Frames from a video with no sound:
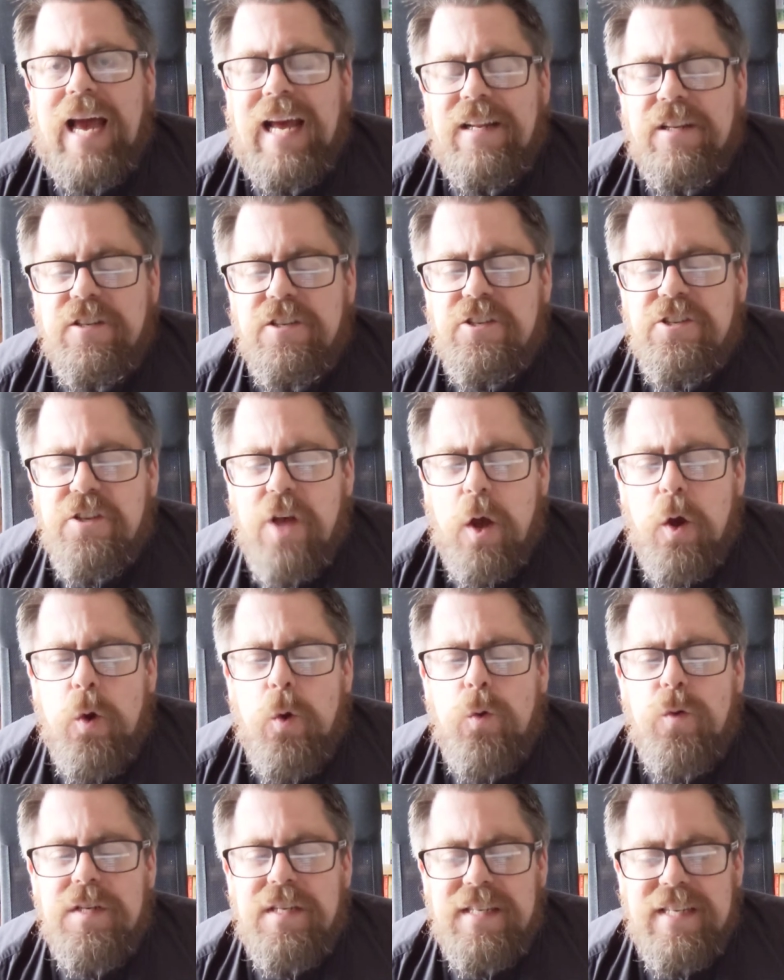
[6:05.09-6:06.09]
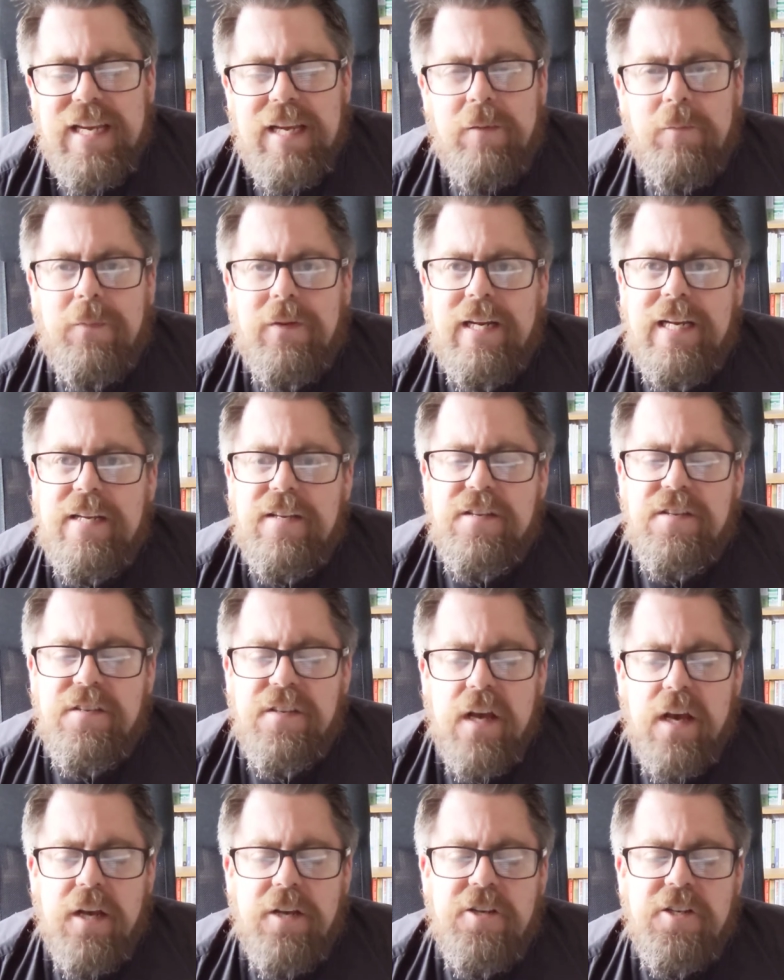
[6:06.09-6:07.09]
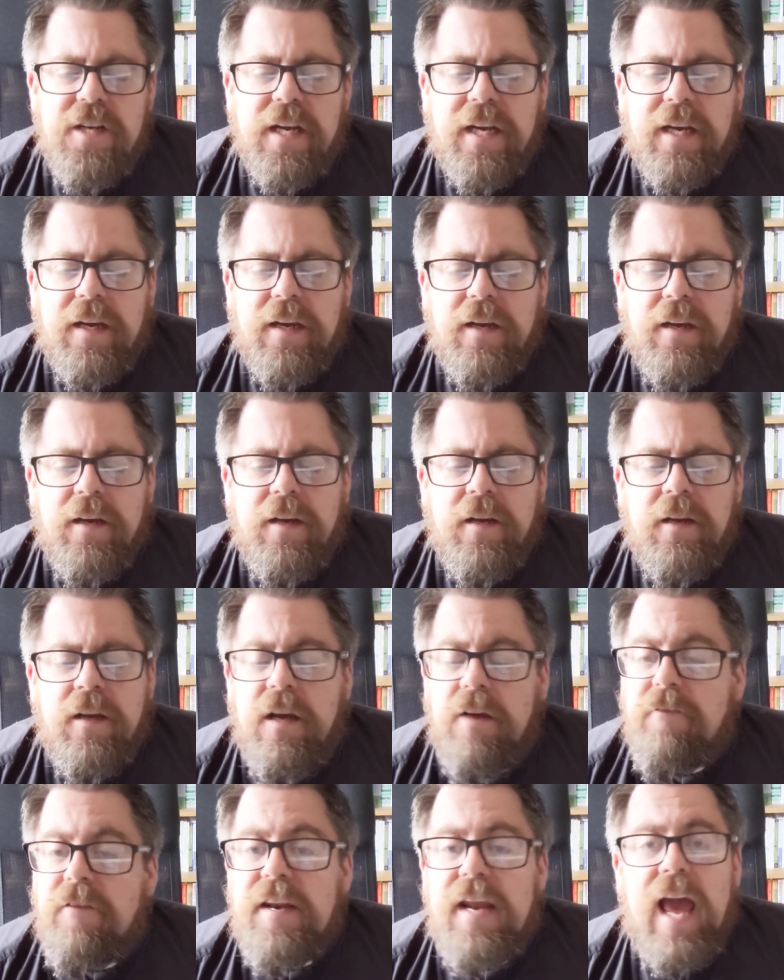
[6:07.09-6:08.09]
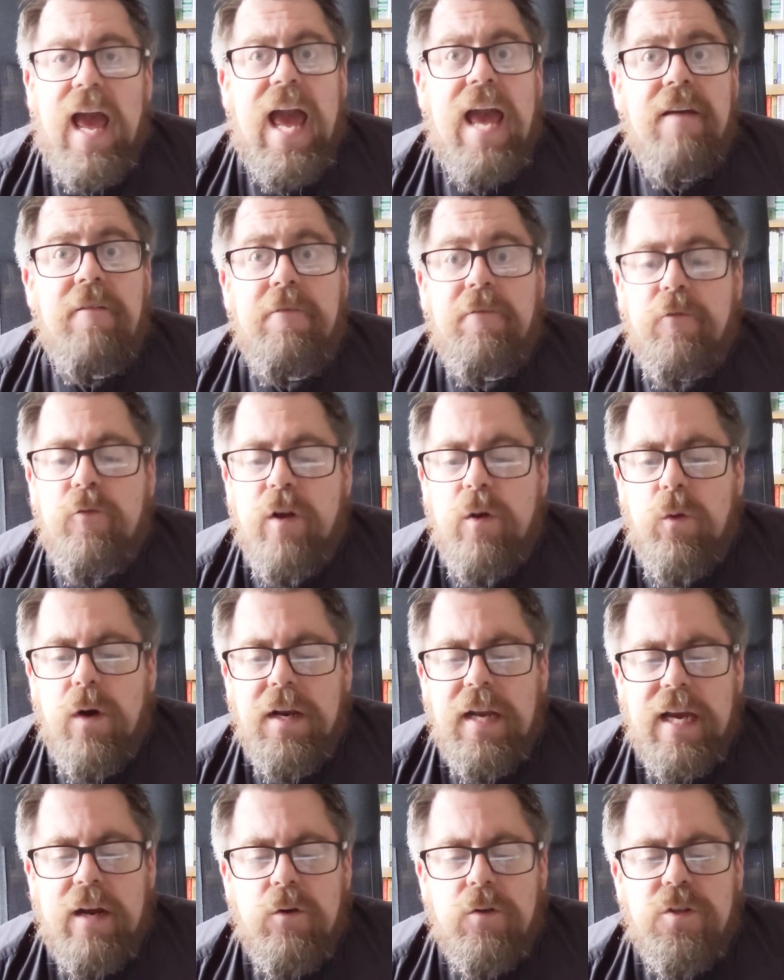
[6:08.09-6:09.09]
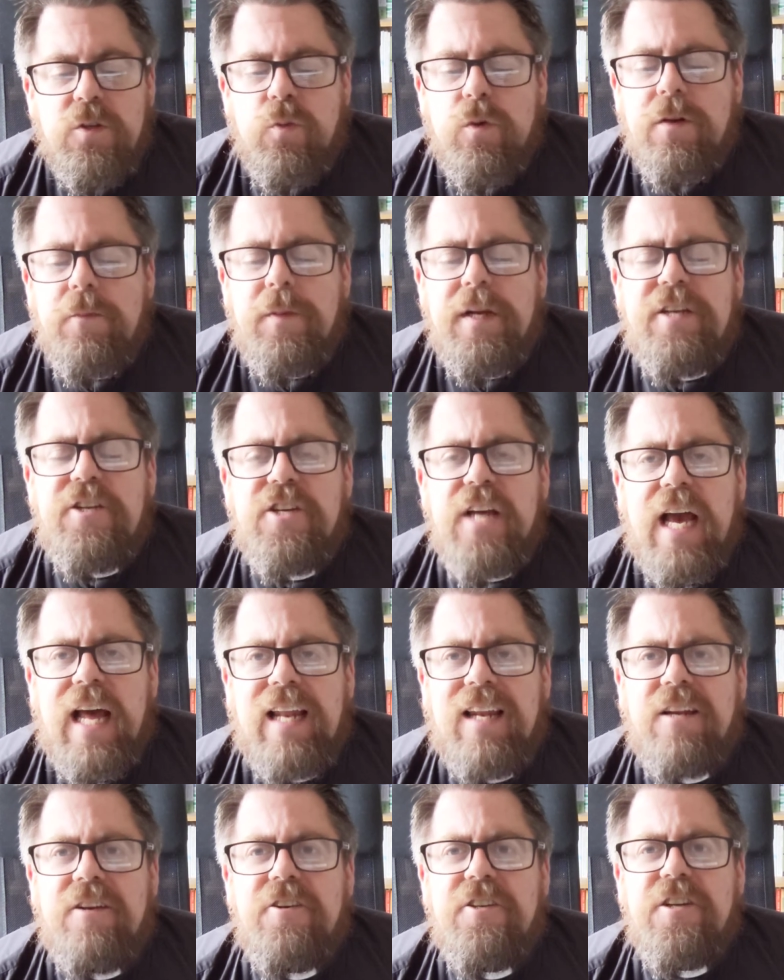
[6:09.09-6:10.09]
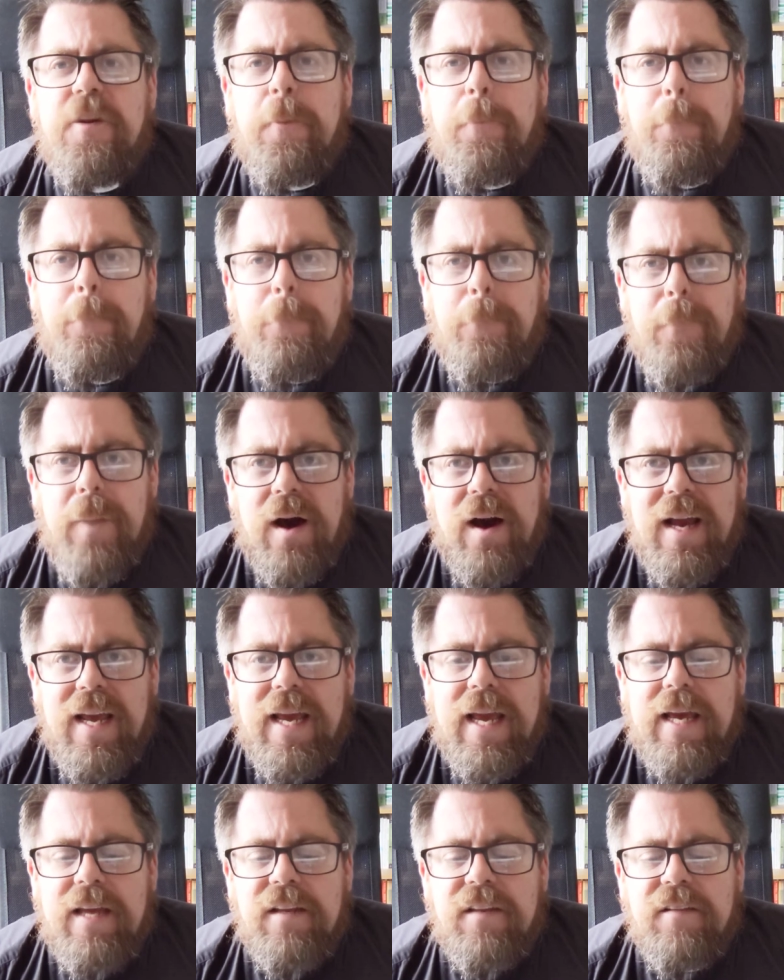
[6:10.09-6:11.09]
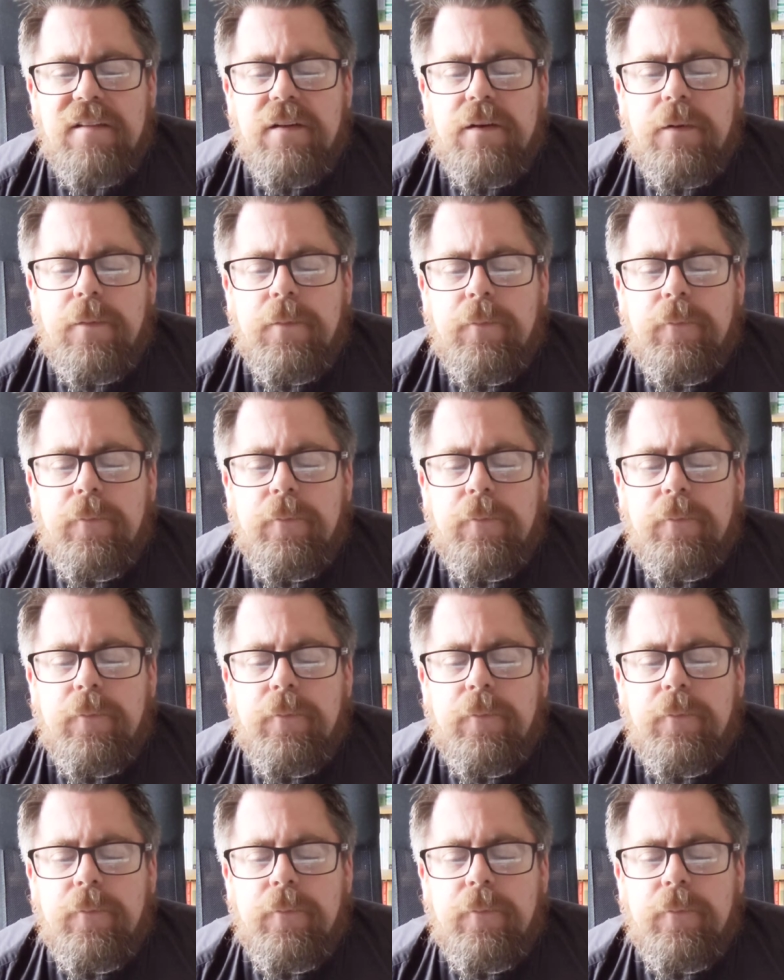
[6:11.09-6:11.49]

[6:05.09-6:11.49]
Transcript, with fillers: and so deeply searching that everyone else would be challenged by it.